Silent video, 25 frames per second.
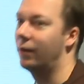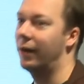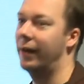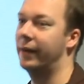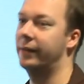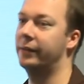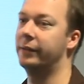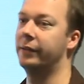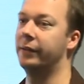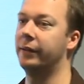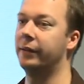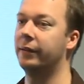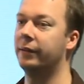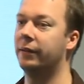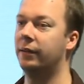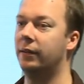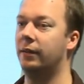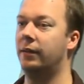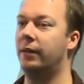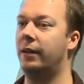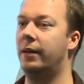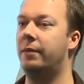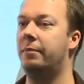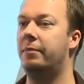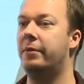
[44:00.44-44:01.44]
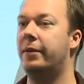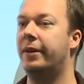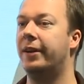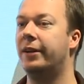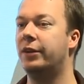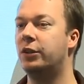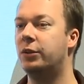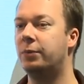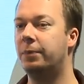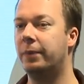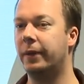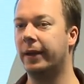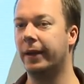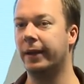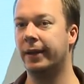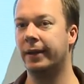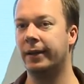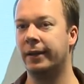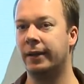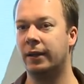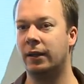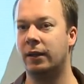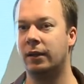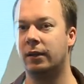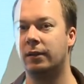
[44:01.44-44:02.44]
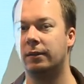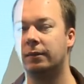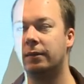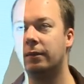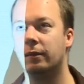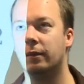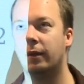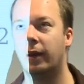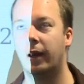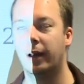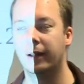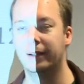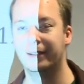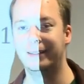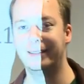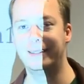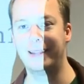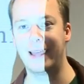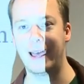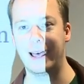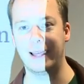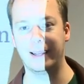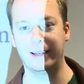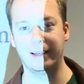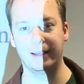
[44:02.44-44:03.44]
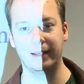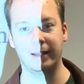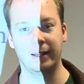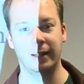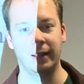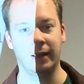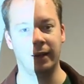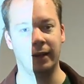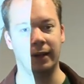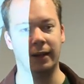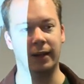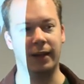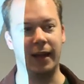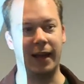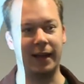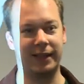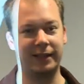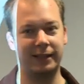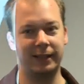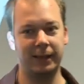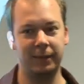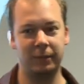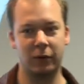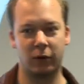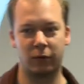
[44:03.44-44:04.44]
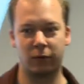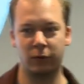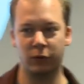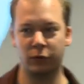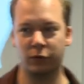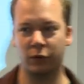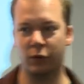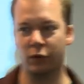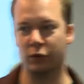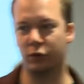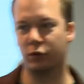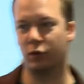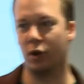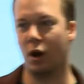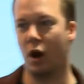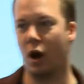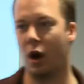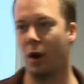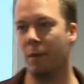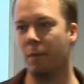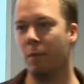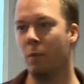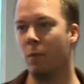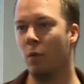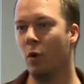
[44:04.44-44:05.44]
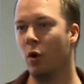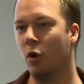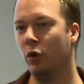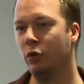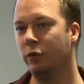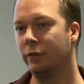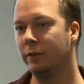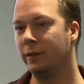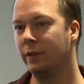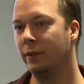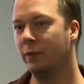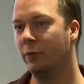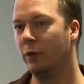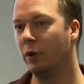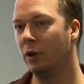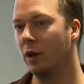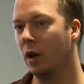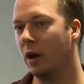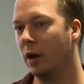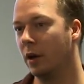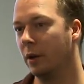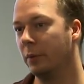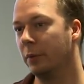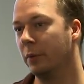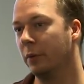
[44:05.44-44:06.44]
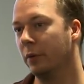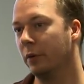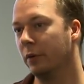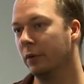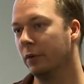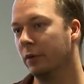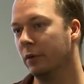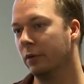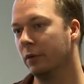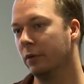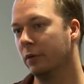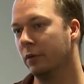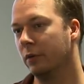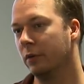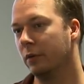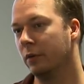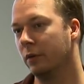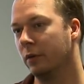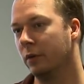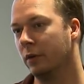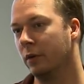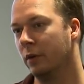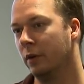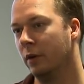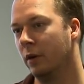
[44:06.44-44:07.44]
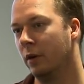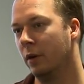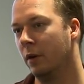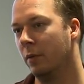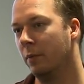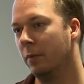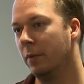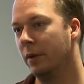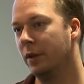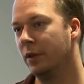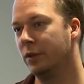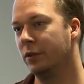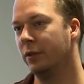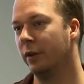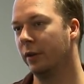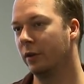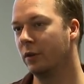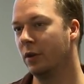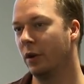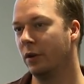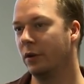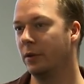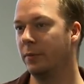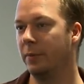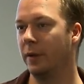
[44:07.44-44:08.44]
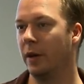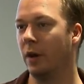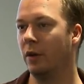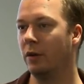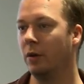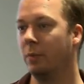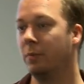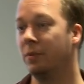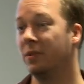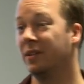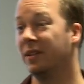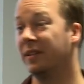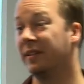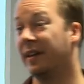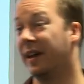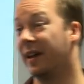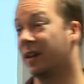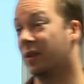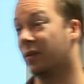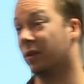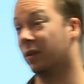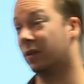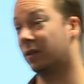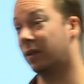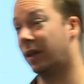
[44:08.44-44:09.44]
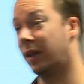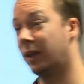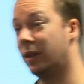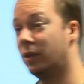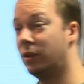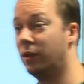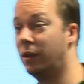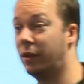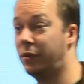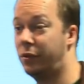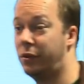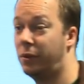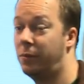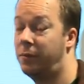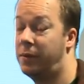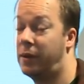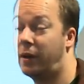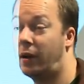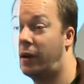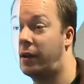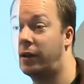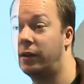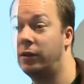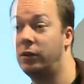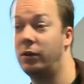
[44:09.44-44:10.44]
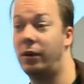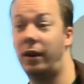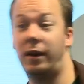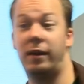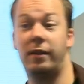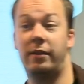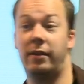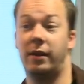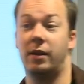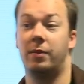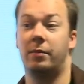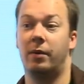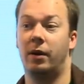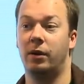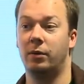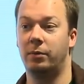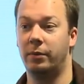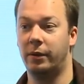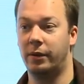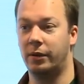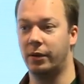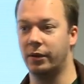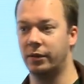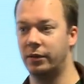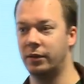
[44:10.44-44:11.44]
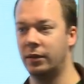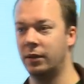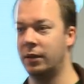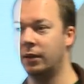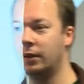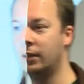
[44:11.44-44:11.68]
collector in PHP, then XDebug results are mostly reliable. But it's not going to be 100% accurate. And it's not something I can do anything about because